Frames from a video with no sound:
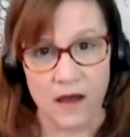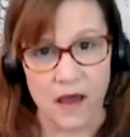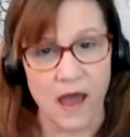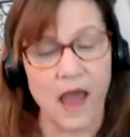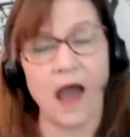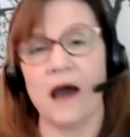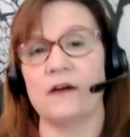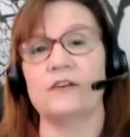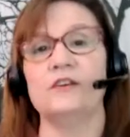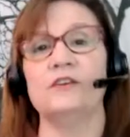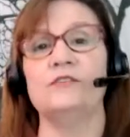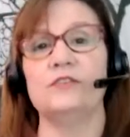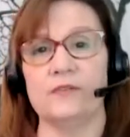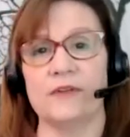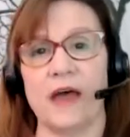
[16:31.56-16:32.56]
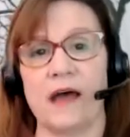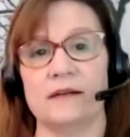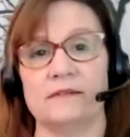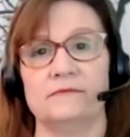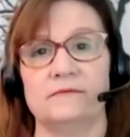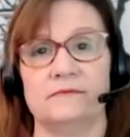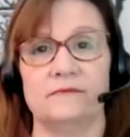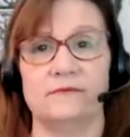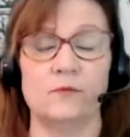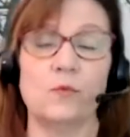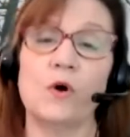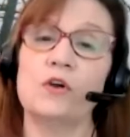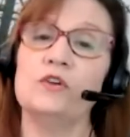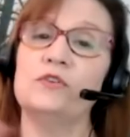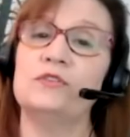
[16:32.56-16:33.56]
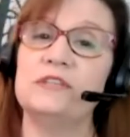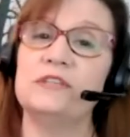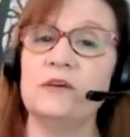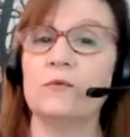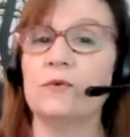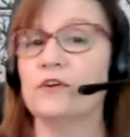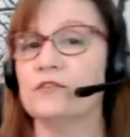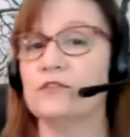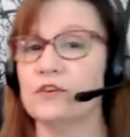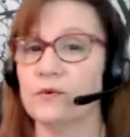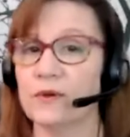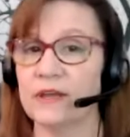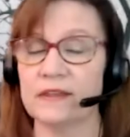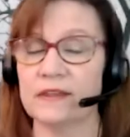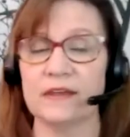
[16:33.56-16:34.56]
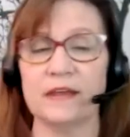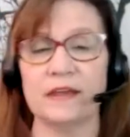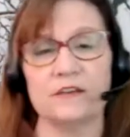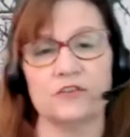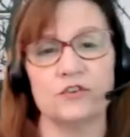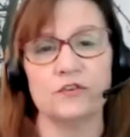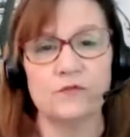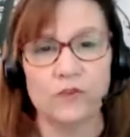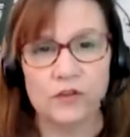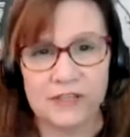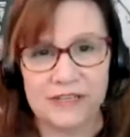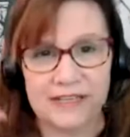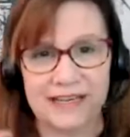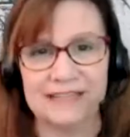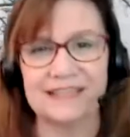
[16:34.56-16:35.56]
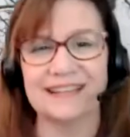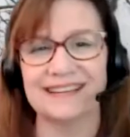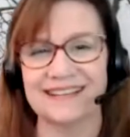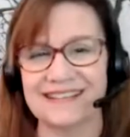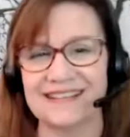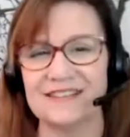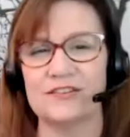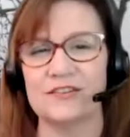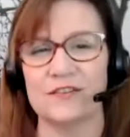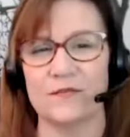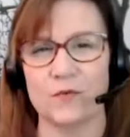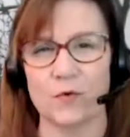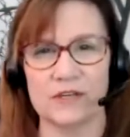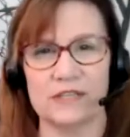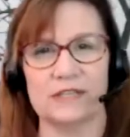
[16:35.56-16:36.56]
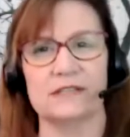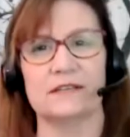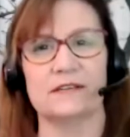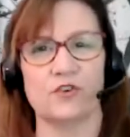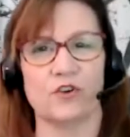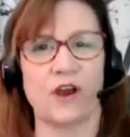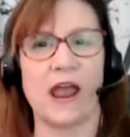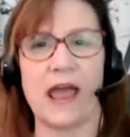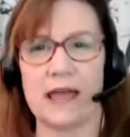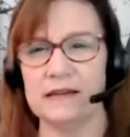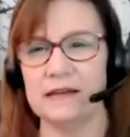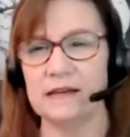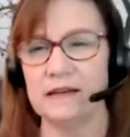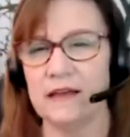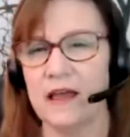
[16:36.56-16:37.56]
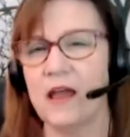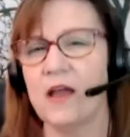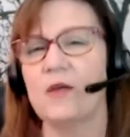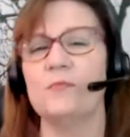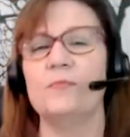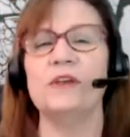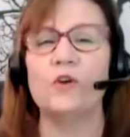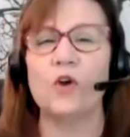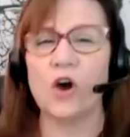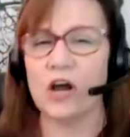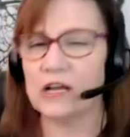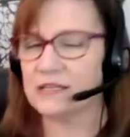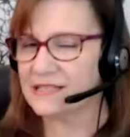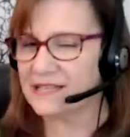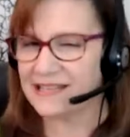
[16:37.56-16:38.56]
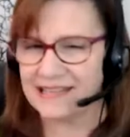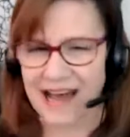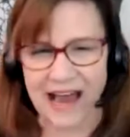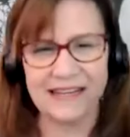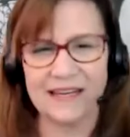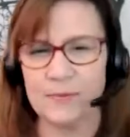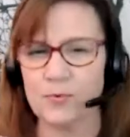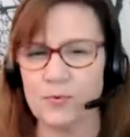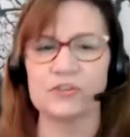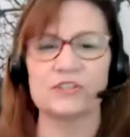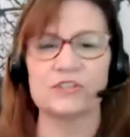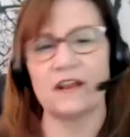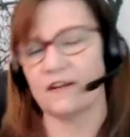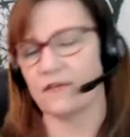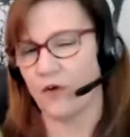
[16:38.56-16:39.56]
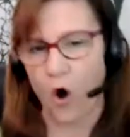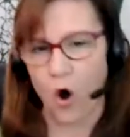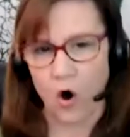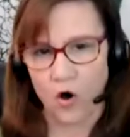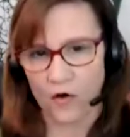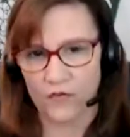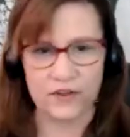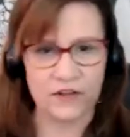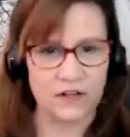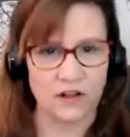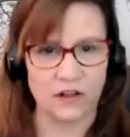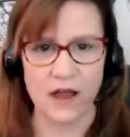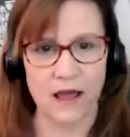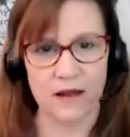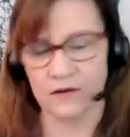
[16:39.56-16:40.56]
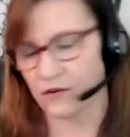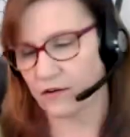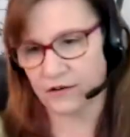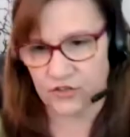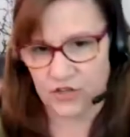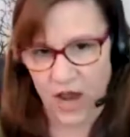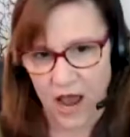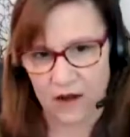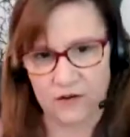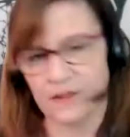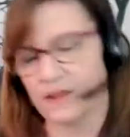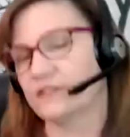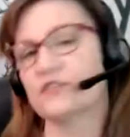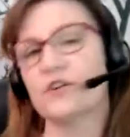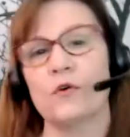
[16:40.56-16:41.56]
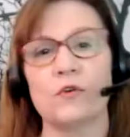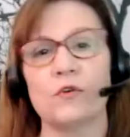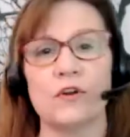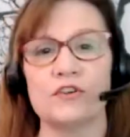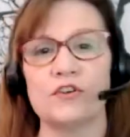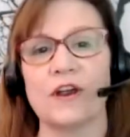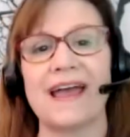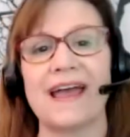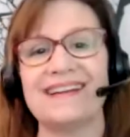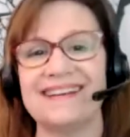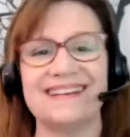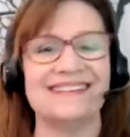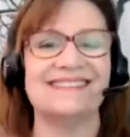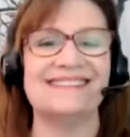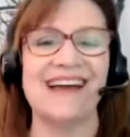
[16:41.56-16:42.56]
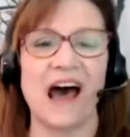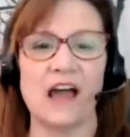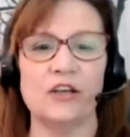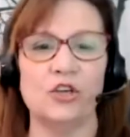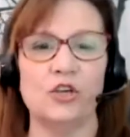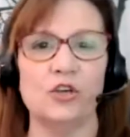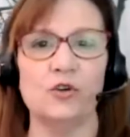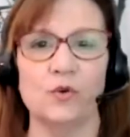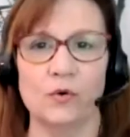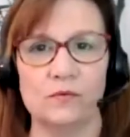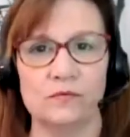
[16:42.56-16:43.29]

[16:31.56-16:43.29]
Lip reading: How do you do that? Well, you see where you're doing things. You really need to listen to the voices in your head, because 90% of all the clatter and chatter that's going on in your head is not you.